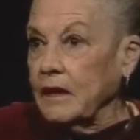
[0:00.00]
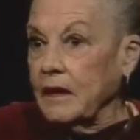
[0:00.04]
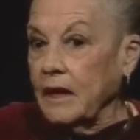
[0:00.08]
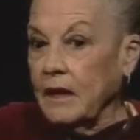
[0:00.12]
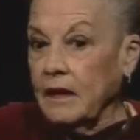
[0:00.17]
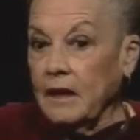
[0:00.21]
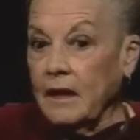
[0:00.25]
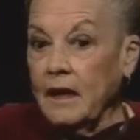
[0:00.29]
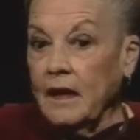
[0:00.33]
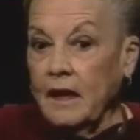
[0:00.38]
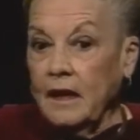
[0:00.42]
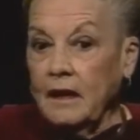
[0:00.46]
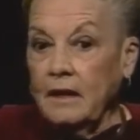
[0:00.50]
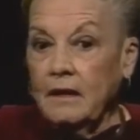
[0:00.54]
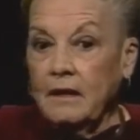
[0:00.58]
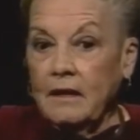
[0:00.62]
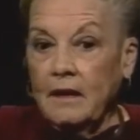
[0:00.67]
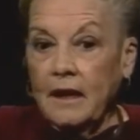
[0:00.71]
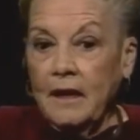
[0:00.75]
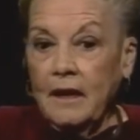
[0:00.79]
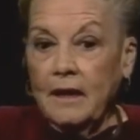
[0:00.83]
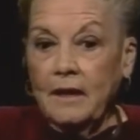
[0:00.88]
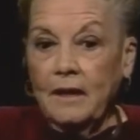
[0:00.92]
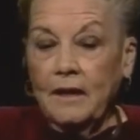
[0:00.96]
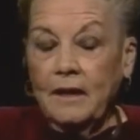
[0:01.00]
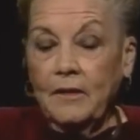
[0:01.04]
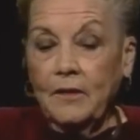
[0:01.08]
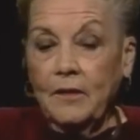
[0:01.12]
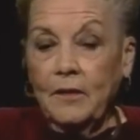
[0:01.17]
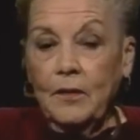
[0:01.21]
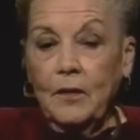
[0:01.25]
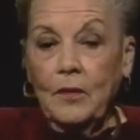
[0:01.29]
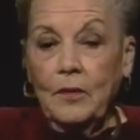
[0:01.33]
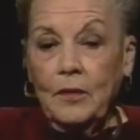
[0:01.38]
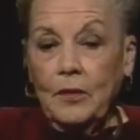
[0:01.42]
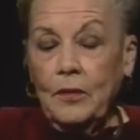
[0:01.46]
And I, I, I,
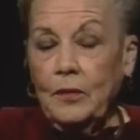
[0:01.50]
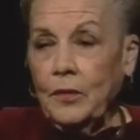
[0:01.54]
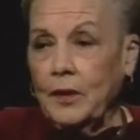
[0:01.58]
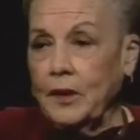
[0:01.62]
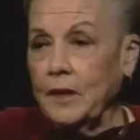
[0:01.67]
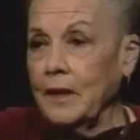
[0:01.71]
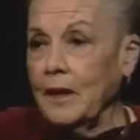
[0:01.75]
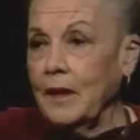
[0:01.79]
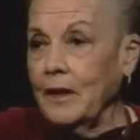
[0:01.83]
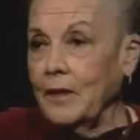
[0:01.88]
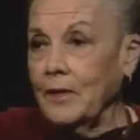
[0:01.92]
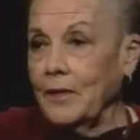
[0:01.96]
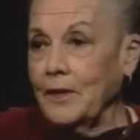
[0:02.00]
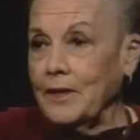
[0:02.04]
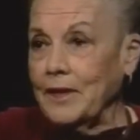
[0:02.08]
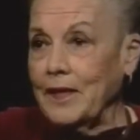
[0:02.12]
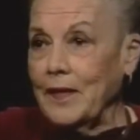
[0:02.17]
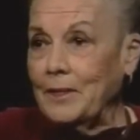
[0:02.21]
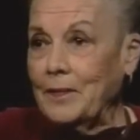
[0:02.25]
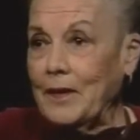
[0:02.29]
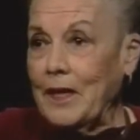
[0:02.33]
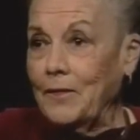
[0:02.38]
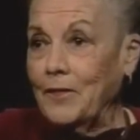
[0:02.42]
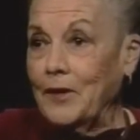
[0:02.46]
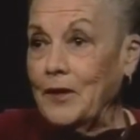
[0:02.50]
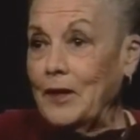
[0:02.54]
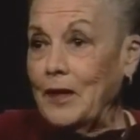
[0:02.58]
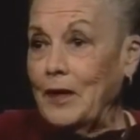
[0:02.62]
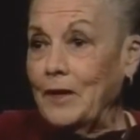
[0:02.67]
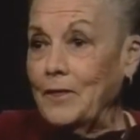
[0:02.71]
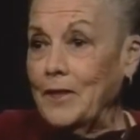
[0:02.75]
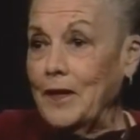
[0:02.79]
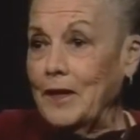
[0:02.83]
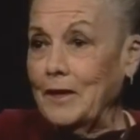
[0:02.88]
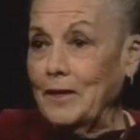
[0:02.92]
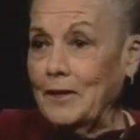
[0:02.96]
don't do it now, except every now
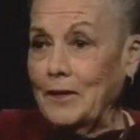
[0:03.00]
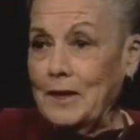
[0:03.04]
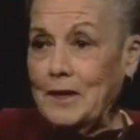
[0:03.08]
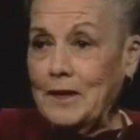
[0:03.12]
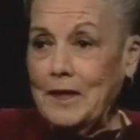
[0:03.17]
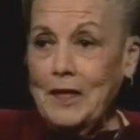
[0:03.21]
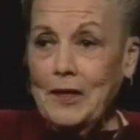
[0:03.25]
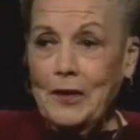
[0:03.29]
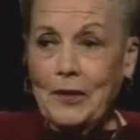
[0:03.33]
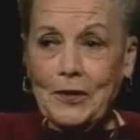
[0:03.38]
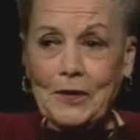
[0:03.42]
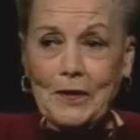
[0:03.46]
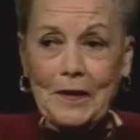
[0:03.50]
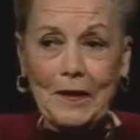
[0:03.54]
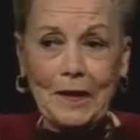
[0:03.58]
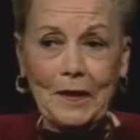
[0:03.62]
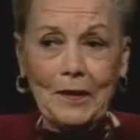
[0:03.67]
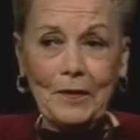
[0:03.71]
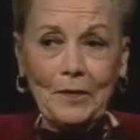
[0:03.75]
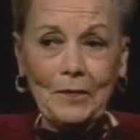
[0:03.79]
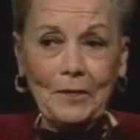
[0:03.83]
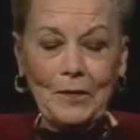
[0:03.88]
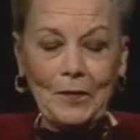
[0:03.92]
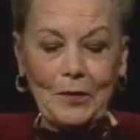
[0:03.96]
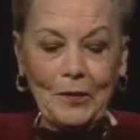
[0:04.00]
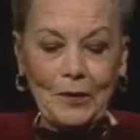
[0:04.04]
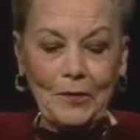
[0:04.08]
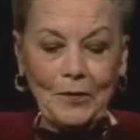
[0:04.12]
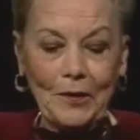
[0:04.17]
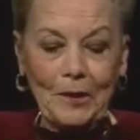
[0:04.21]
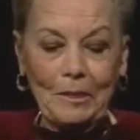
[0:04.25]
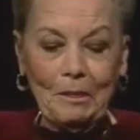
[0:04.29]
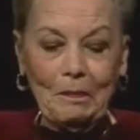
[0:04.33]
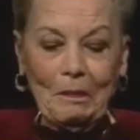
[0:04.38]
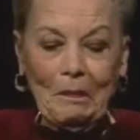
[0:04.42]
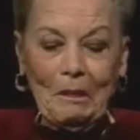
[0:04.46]
and then at the senior center for
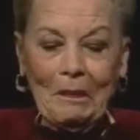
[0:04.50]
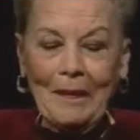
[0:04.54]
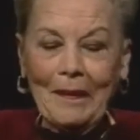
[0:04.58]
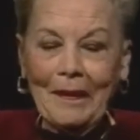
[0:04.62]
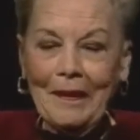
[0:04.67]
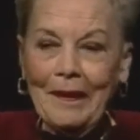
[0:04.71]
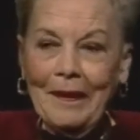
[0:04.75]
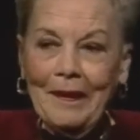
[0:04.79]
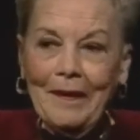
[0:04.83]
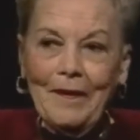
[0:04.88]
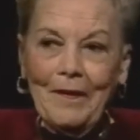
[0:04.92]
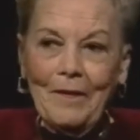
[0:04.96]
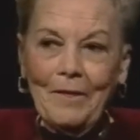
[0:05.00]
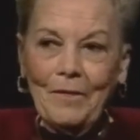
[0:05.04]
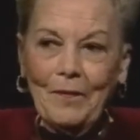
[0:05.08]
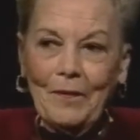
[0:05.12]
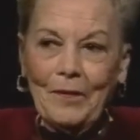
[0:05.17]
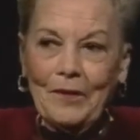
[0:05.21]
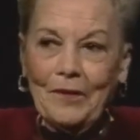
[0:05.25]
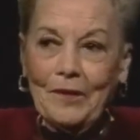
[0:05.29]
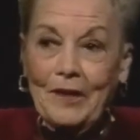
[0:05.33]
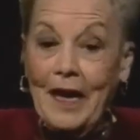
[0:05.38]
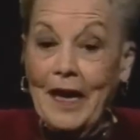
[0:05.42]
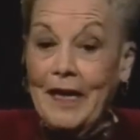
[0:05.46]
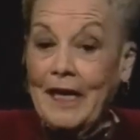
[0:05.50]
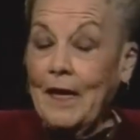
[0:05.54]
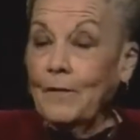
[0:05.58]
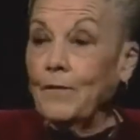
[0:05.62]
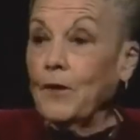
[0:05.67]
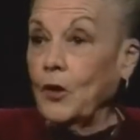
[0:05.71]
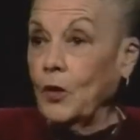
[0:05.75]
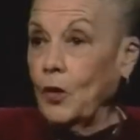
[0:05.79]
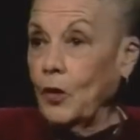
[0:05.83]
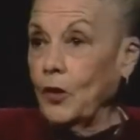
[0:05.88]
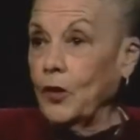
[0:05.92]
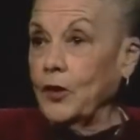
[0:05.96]
um, for I the gave
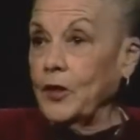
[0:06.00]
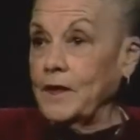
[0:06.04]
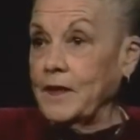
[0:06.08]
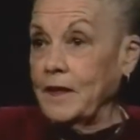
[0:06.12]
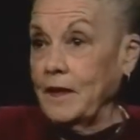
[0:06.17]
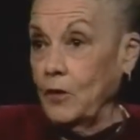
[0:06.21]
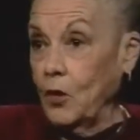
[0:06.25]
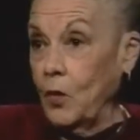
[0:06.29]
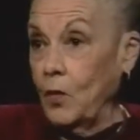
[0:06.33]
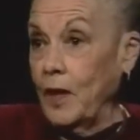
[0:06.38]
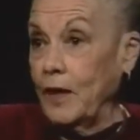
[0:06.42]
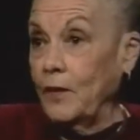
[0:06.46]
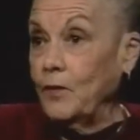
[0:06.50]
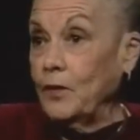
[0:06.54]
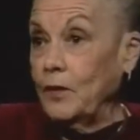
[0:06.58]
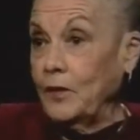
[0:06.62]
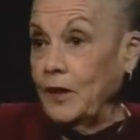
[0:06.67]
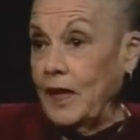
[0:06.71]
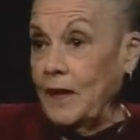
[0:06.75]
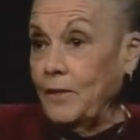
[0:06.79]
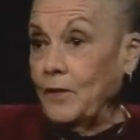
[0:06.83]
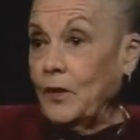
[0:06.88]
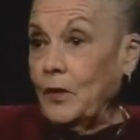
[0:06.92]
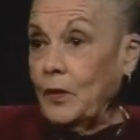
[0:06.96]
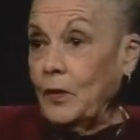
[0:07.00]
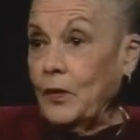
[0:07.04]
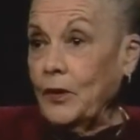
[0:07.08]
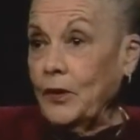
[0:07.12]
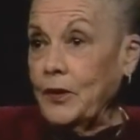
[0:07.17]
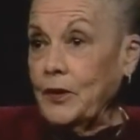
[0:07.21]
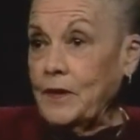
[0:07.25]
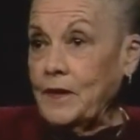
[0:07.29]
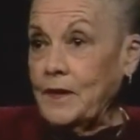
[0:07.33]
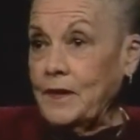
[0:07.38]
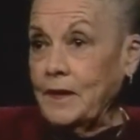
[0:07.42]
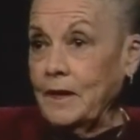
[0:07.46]
group? a course. No, I gave a
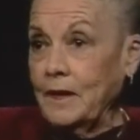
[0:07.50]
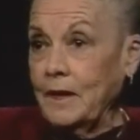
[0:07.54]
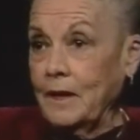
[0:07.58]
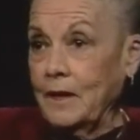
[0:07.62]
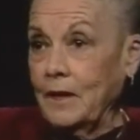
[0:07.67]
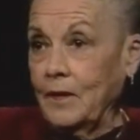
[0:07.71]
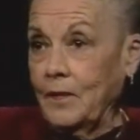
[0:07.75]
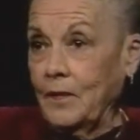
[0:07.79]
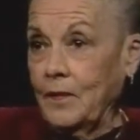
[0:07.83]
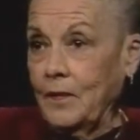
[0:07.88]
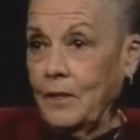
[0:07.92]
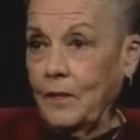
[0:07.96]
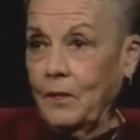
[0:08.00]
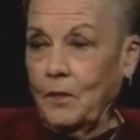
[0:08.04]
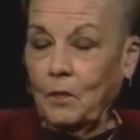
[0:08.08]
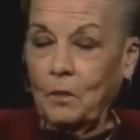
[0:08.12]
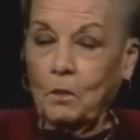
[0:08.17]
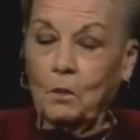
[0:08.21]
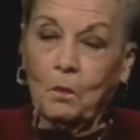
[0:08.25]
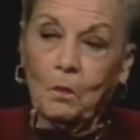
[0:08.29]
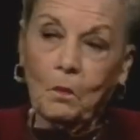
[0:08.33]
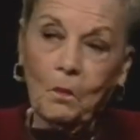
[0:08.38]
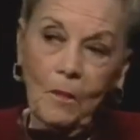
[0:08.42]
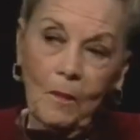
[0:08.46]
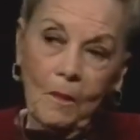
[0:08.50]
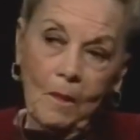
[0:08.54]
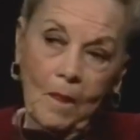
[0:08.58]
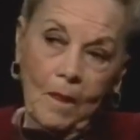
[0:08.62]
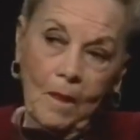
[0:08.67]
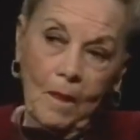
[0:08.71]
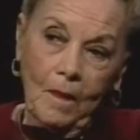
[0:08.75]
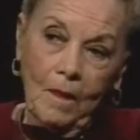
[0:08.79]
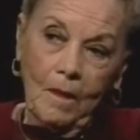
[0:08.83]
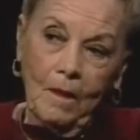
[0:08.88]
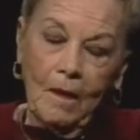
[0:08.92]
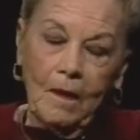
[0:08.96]
course. I heard that you get, you
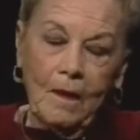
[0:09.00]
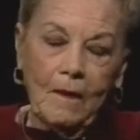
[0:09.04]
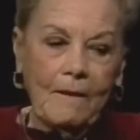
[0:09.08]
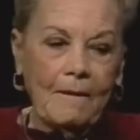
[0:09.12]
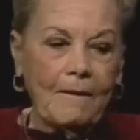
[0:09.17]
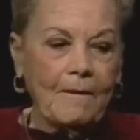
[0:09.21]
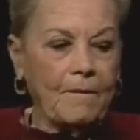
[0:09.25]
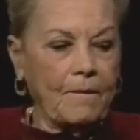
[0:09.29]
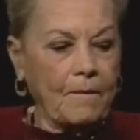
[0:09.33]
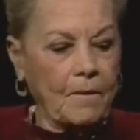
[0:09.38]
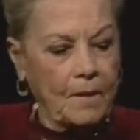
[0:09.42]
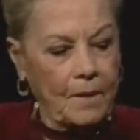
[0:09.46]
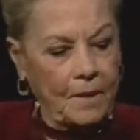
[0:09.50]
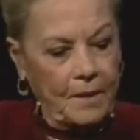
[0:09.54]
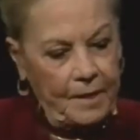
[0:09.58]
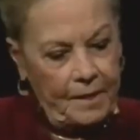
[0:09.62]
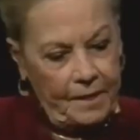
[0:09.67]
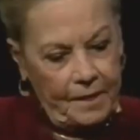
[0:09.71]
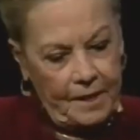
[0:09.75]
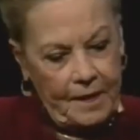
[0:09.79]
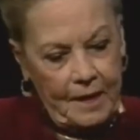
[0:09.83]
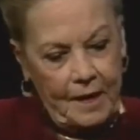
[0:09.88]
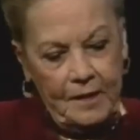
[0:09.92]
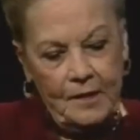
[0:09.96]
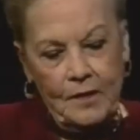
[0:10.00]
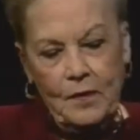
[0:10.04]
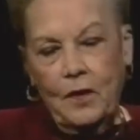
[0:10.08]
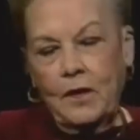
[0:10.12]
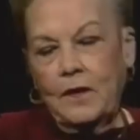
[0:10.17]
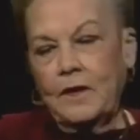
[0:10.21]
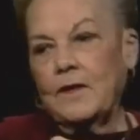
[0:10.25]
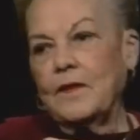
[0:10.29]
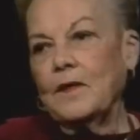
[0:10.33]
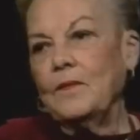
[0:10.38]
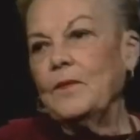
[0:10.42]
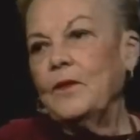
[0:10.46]
taught some hula dancing
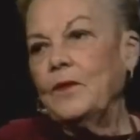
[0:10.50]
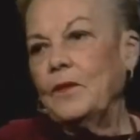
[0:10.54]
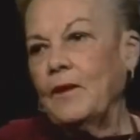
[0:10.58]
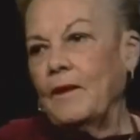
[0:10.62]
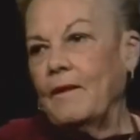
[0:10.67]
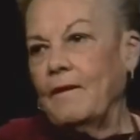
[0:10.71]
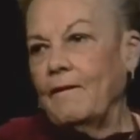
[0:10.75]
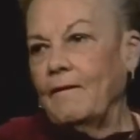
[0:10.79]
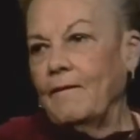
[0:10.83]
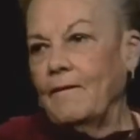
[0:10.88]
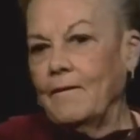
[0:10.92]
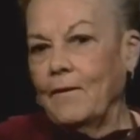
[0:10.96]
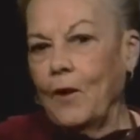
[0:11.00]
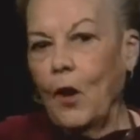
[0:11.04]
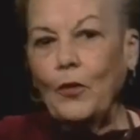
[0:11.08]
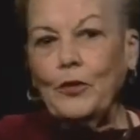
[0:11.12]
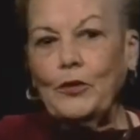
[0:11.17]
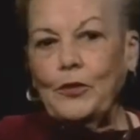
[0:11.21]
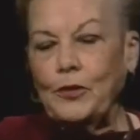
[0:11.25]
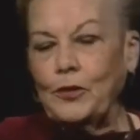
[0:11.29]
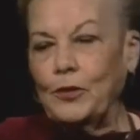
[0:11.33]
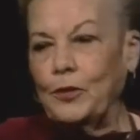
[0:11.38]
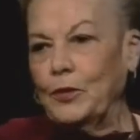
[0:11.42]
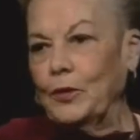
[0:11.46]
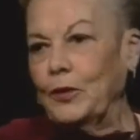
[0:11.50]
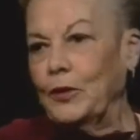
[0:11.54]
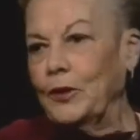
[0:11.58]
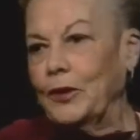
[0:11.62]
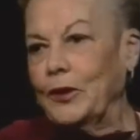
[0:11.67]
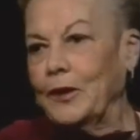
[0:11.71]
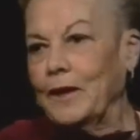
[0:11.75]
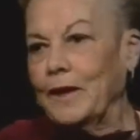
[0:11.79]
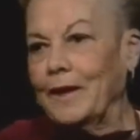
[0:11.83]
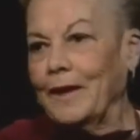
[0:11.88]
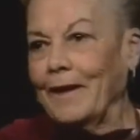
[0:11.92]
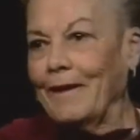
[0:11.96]
there. Did they enjoy it? Oh,
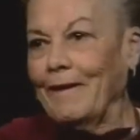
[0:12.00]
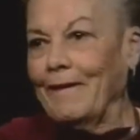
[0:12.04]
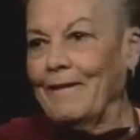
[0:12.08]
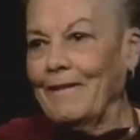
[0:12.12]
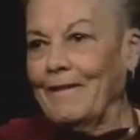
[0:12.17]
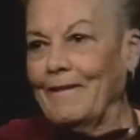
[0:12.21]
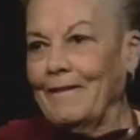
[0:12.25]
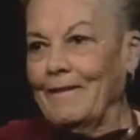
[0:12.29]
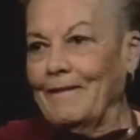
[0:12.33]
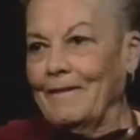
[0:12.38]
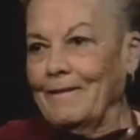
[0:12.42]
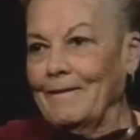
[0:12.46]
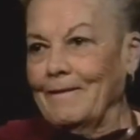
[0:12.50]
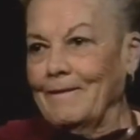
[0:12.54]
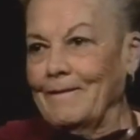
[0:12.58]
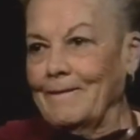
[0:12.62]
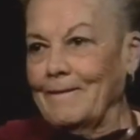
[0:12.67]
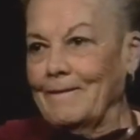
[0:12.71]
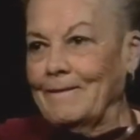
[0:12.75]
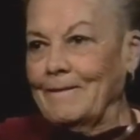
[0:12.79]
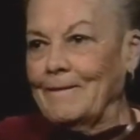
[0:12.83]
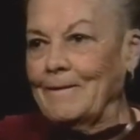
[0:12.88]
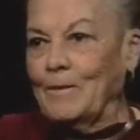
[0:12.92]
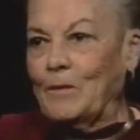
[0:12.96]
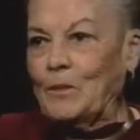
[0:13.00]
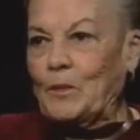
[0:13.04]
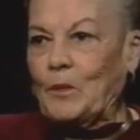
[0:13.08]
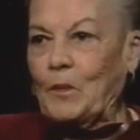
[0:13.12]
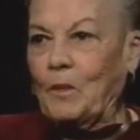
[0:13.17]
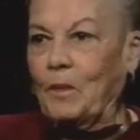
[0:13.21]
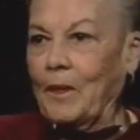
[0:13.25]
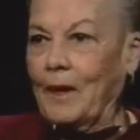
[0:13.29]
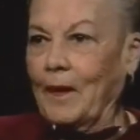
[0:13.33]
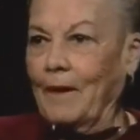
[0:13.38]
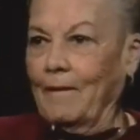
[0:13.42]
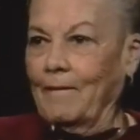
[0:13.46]
sure. It's like aerobics with a
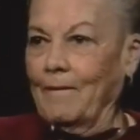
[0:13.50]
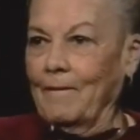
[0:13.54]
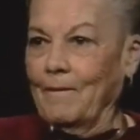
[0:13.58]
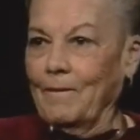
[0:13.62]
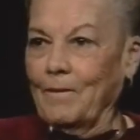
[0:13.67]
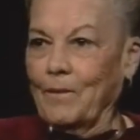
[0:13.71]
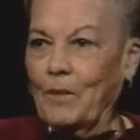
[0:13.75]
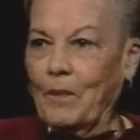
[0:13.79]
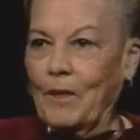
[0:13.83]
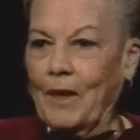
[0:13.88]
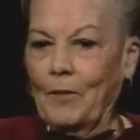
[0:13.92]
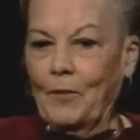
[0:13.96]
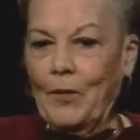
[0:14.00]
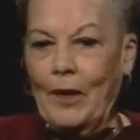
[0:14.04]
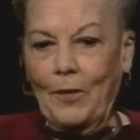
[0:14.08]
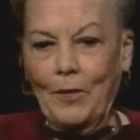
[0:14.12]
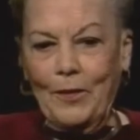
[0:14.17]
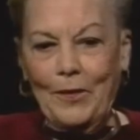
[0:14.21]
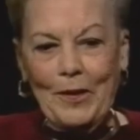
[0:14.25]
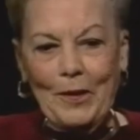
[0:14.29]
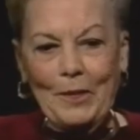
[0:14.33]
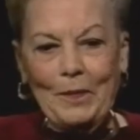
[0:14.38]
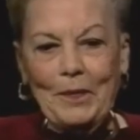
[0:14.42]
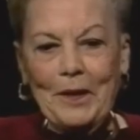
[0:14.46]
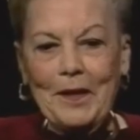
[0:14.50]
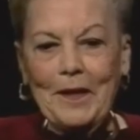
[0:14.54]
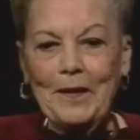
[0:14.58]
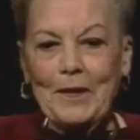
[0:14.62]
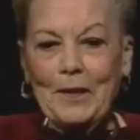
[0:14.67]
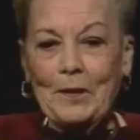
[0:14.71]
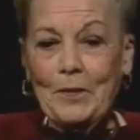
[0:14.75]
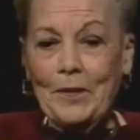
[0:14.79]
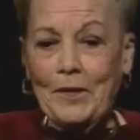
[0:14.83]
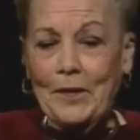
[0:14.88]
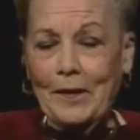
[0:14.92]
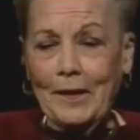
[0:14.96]
with a beat. Well, with a
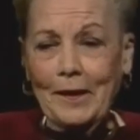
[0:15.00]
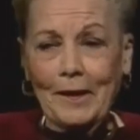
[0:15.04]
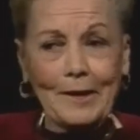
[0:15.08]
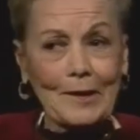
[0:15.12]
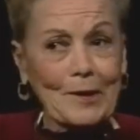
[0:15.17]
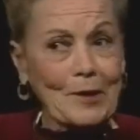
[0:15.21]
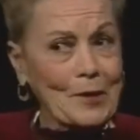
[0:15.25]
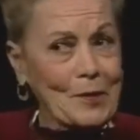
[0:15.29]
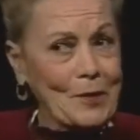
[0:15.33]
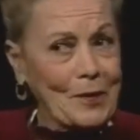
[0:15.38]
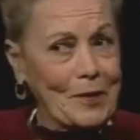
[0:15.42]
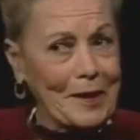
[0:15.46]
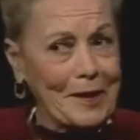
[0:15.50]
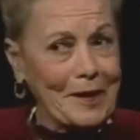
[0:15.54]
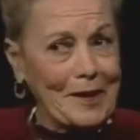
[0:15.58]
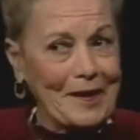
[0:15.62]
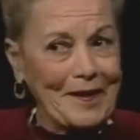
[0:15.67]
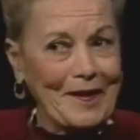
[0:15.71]
beat, with a little sway.